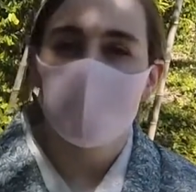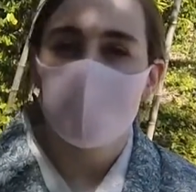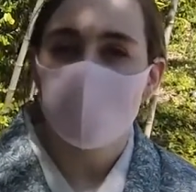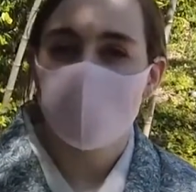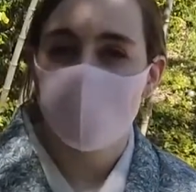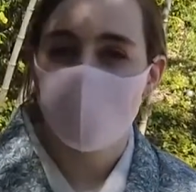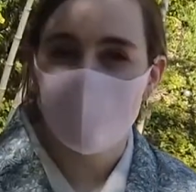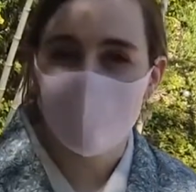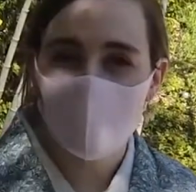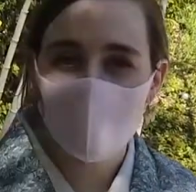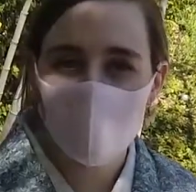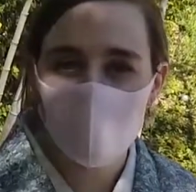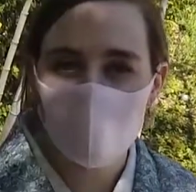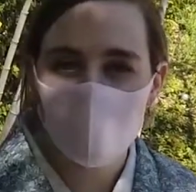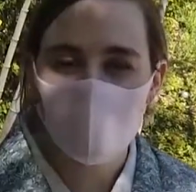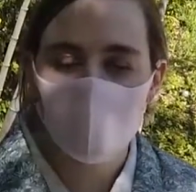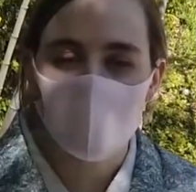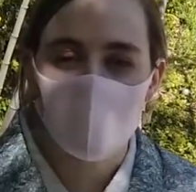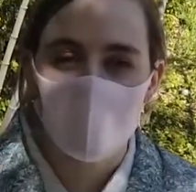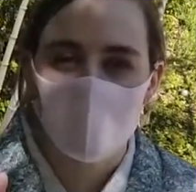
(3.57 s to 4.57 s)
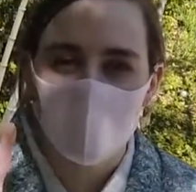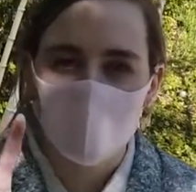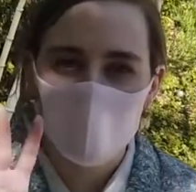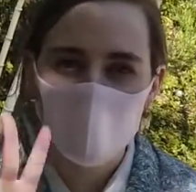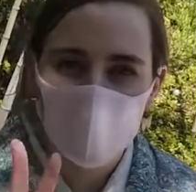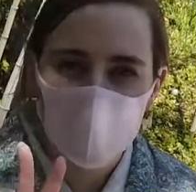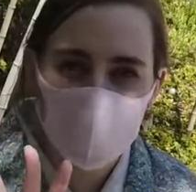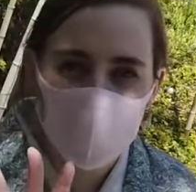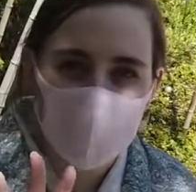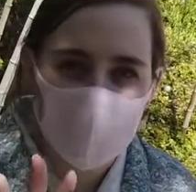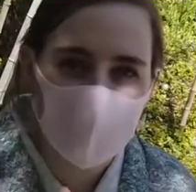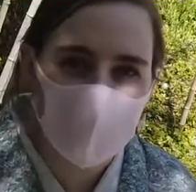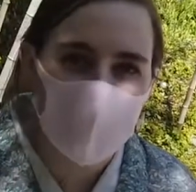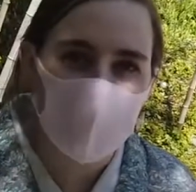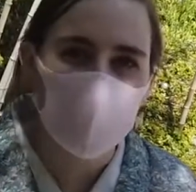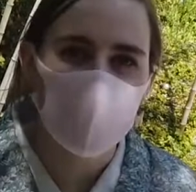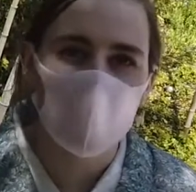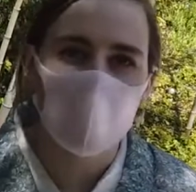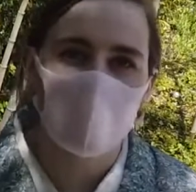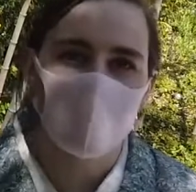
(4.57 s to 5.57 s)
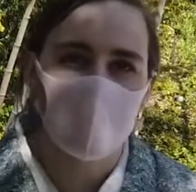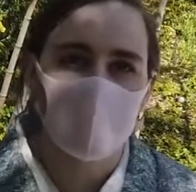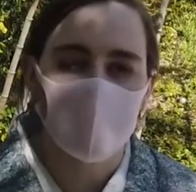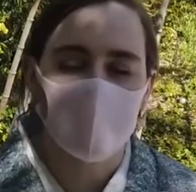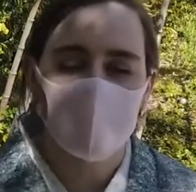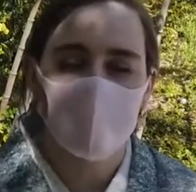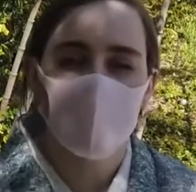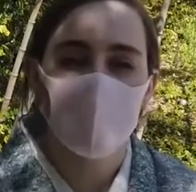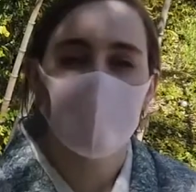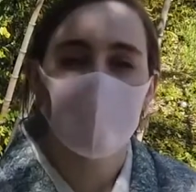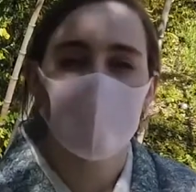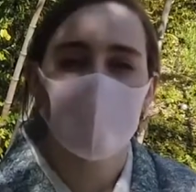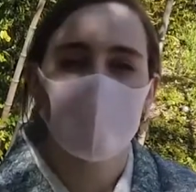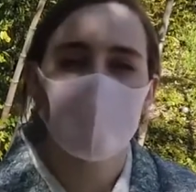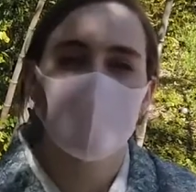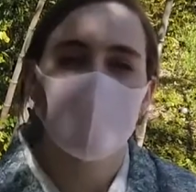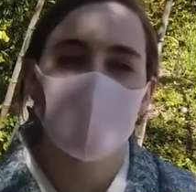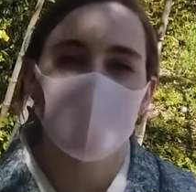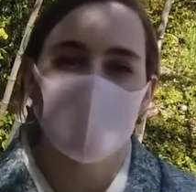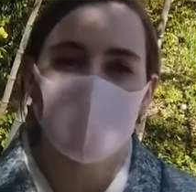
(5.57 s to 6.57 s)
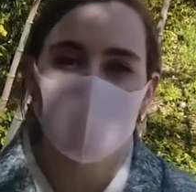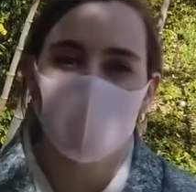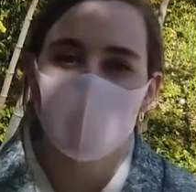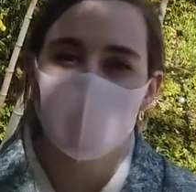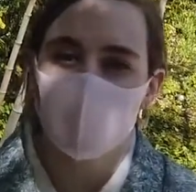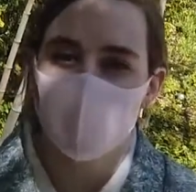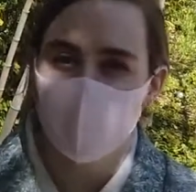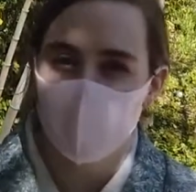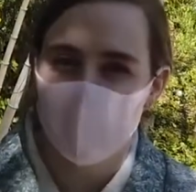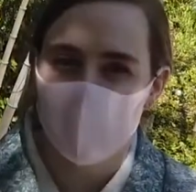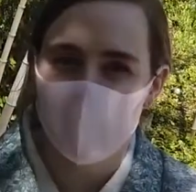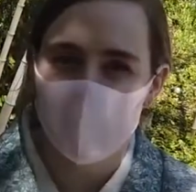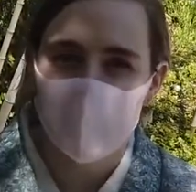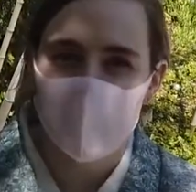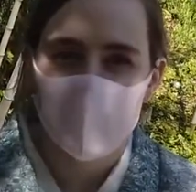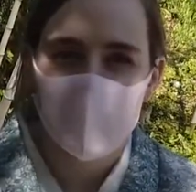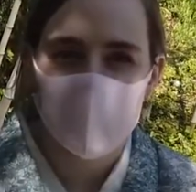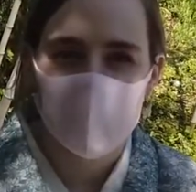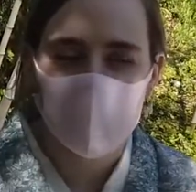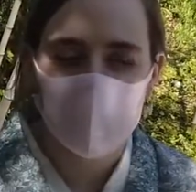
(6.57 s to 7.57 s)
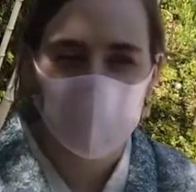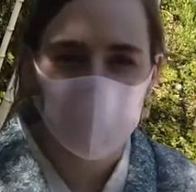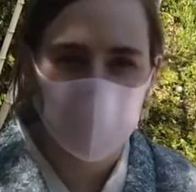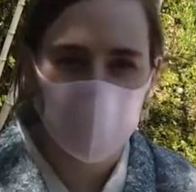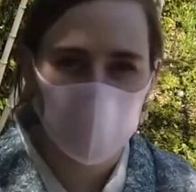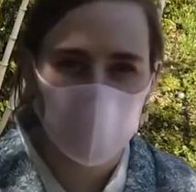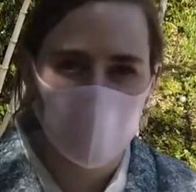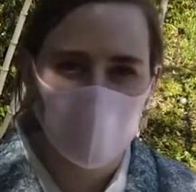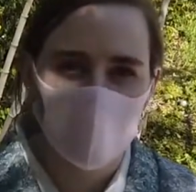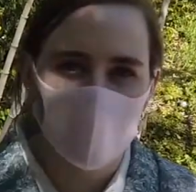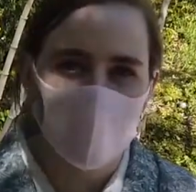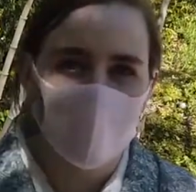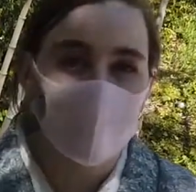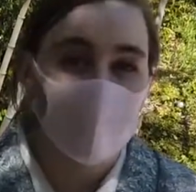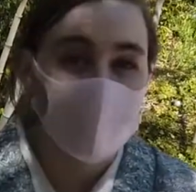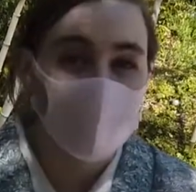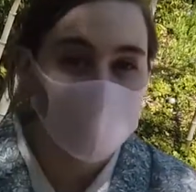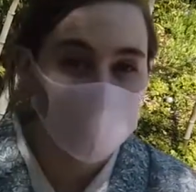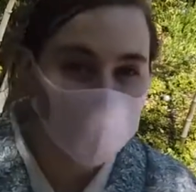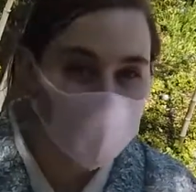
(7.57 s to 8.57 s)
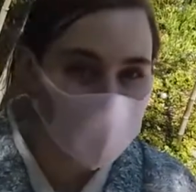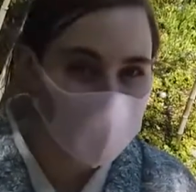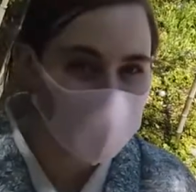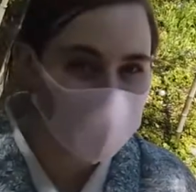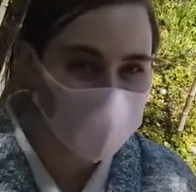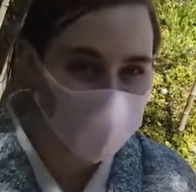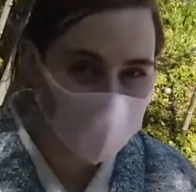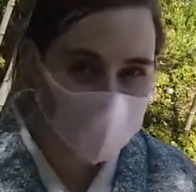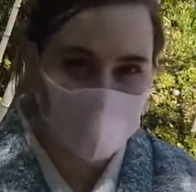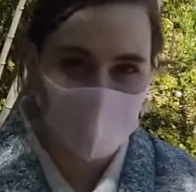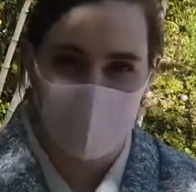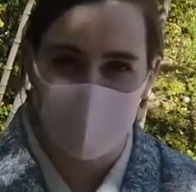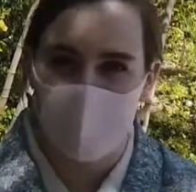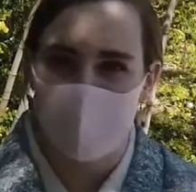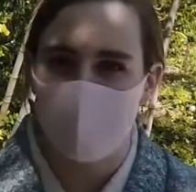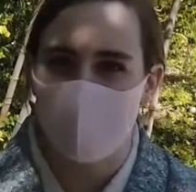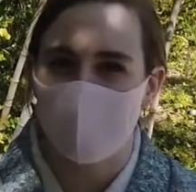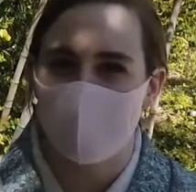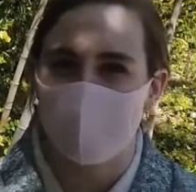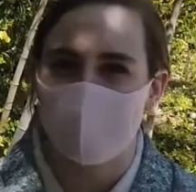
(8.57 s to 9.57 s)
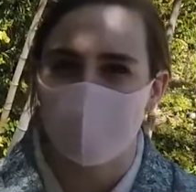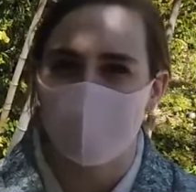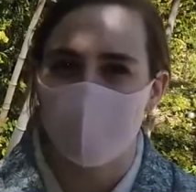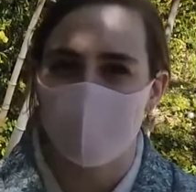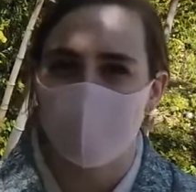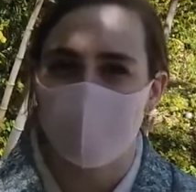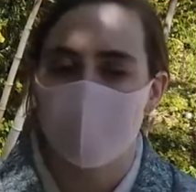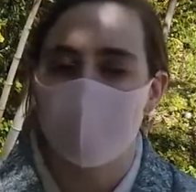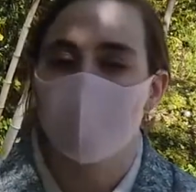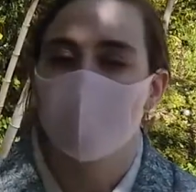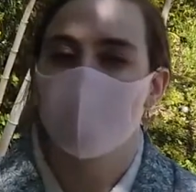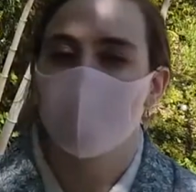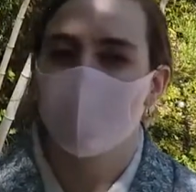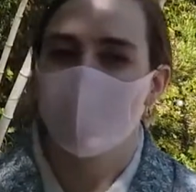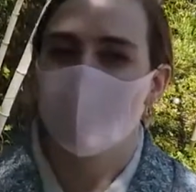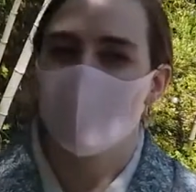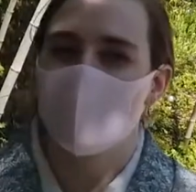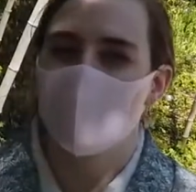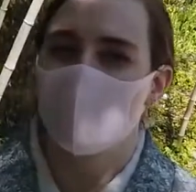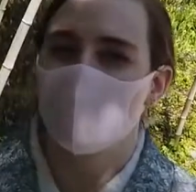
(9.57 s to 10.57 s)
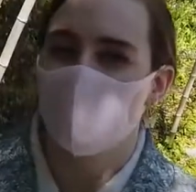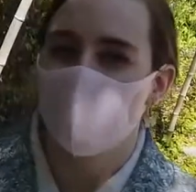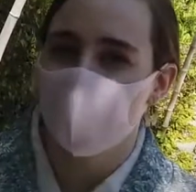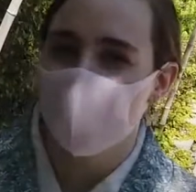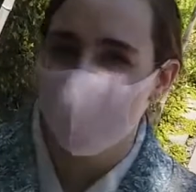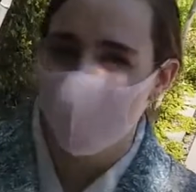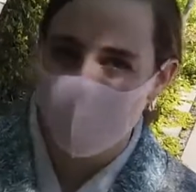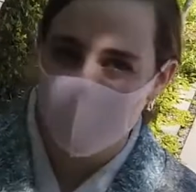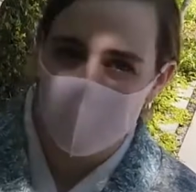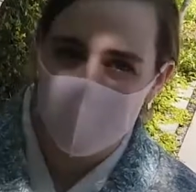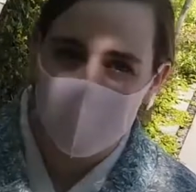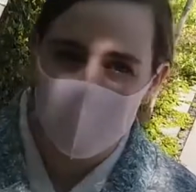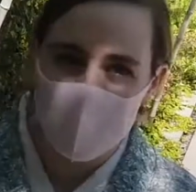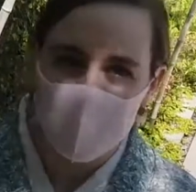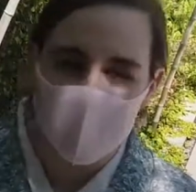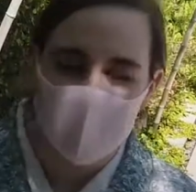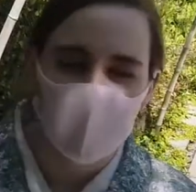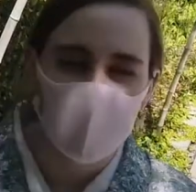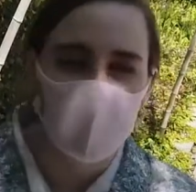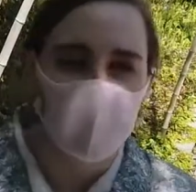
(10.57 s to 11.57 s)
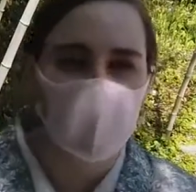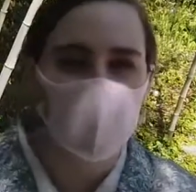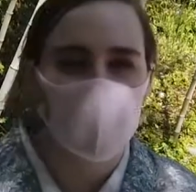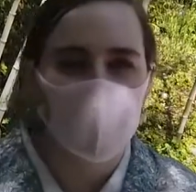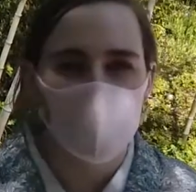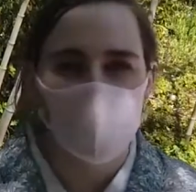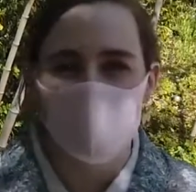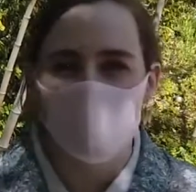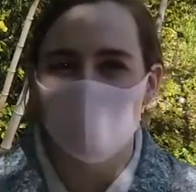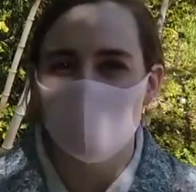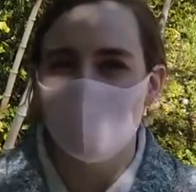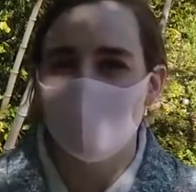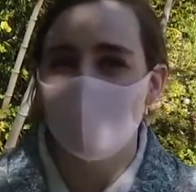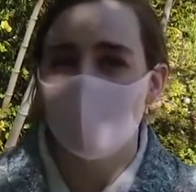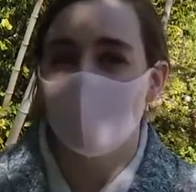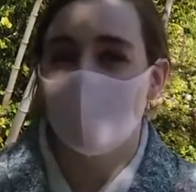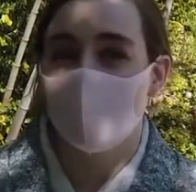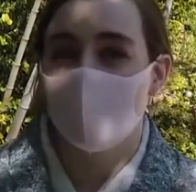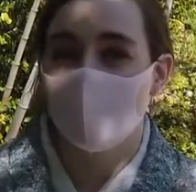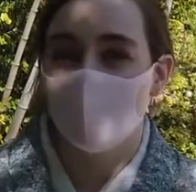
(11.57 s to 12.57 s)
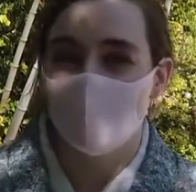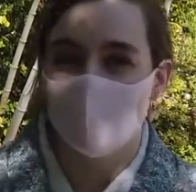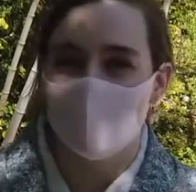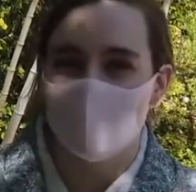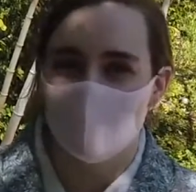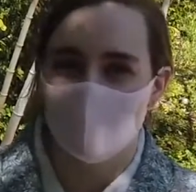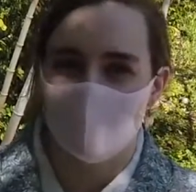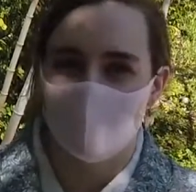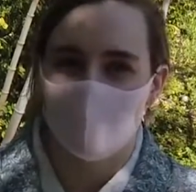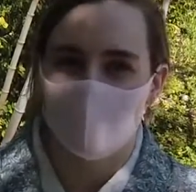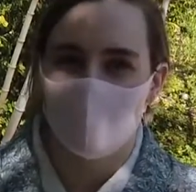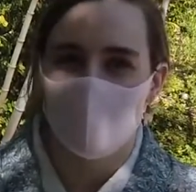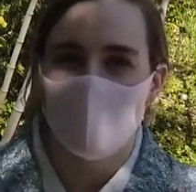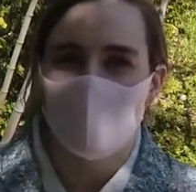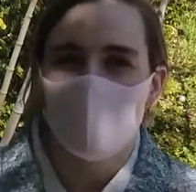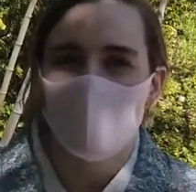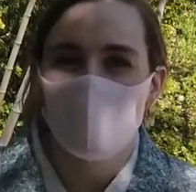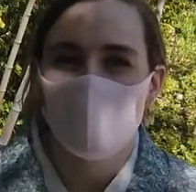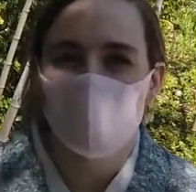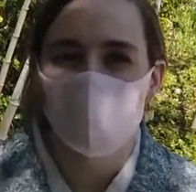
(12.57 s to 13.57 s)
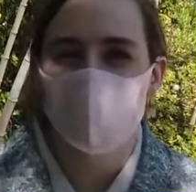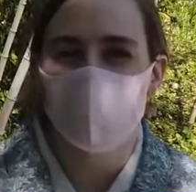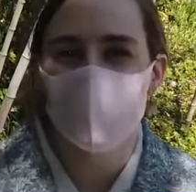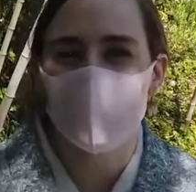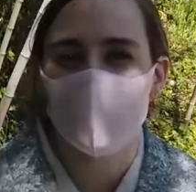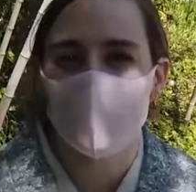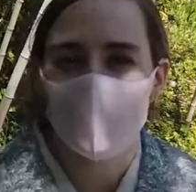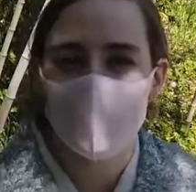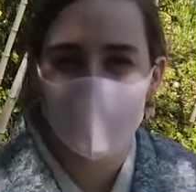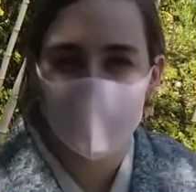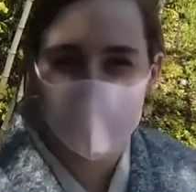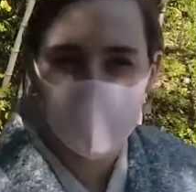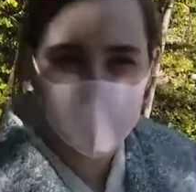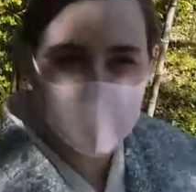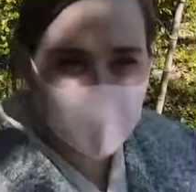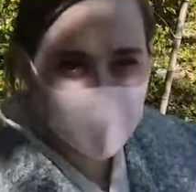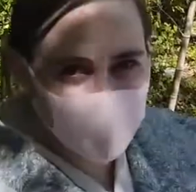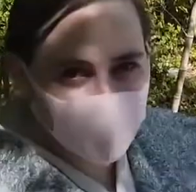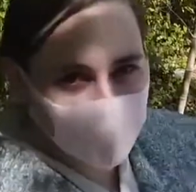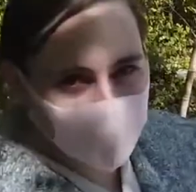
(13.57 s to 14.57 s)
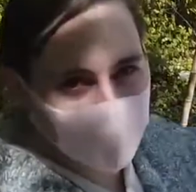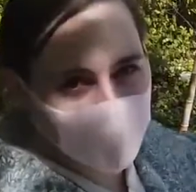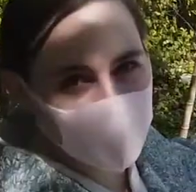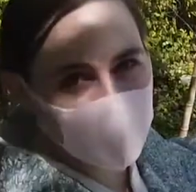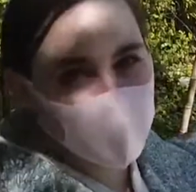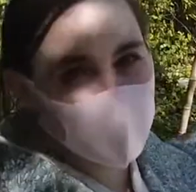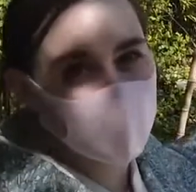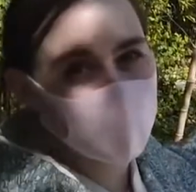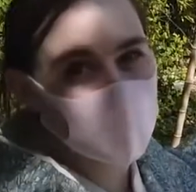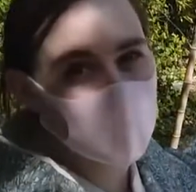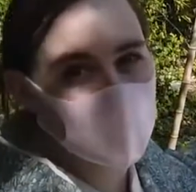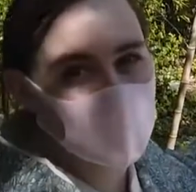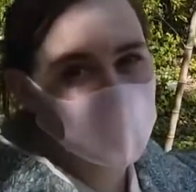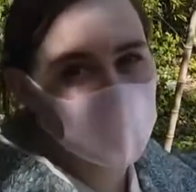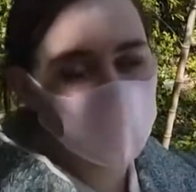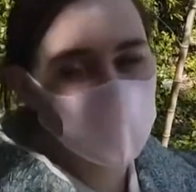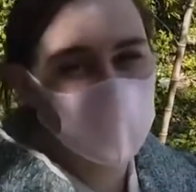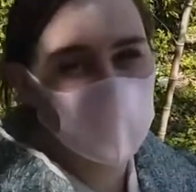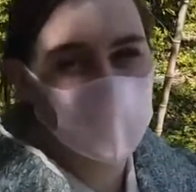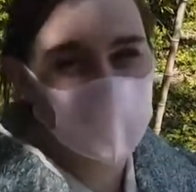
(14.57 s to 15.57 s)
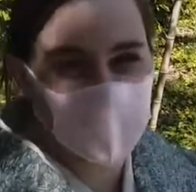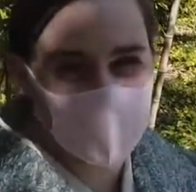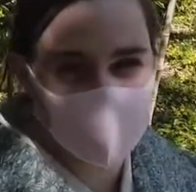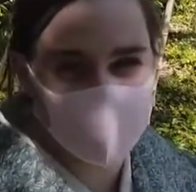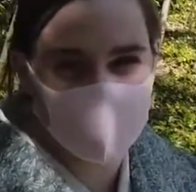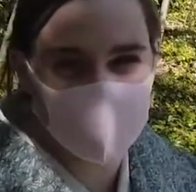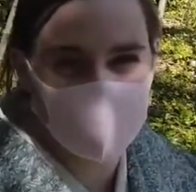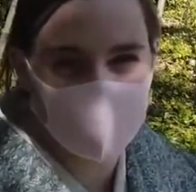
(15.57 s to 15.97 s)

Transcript: So we're here on our third stop of our Tokyo Museum tour to show you a museum that's really popular with students of history, archaeology, and religion. Welcome to Kokugakuin University Museum.